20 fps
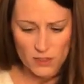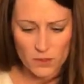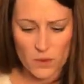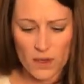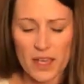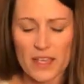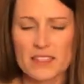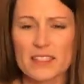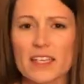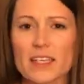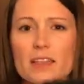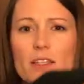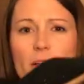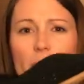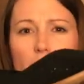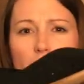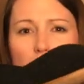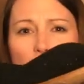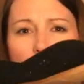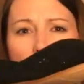So it has like a
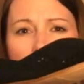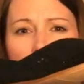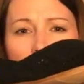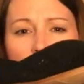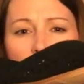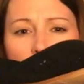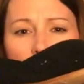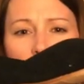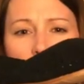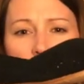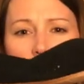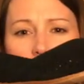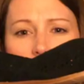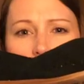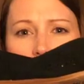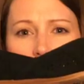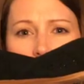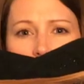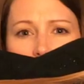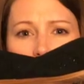little mosaic
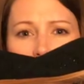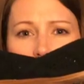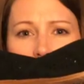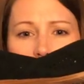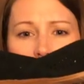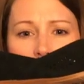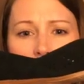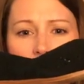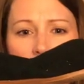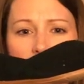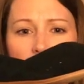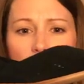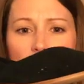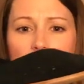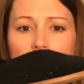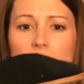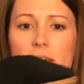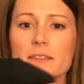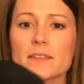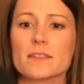detail there on the
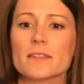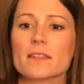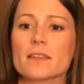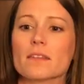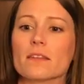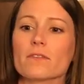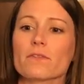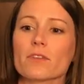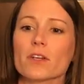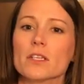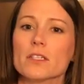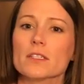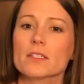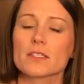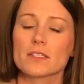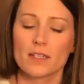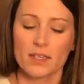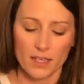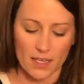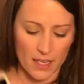sides and the
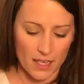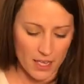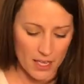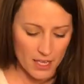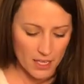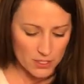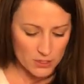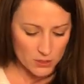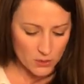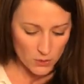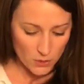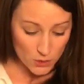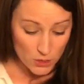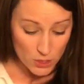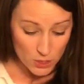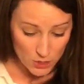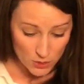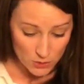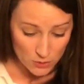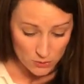front. So they're
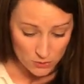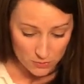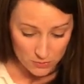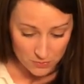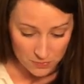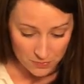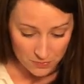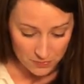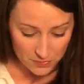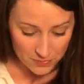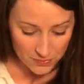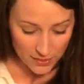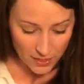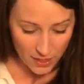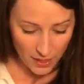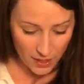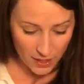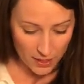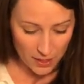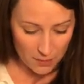cute,
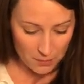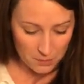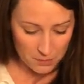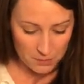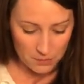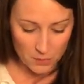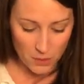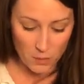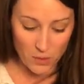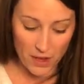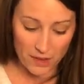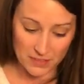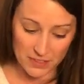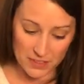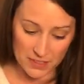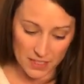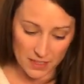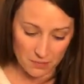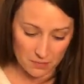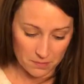but we'll have
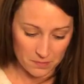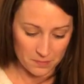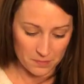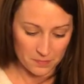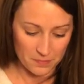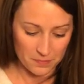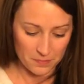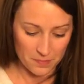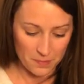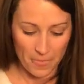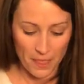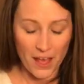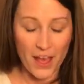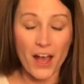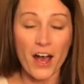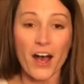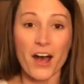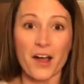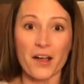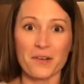to see.
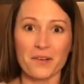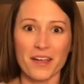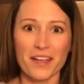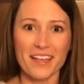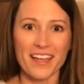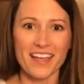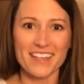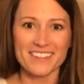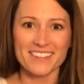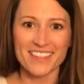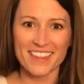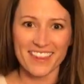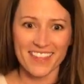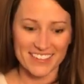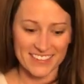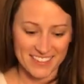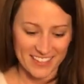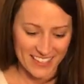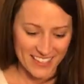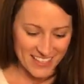All right, guys,
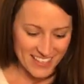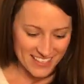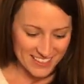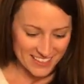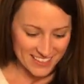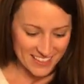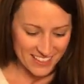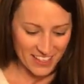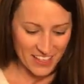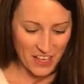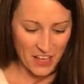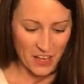that's it.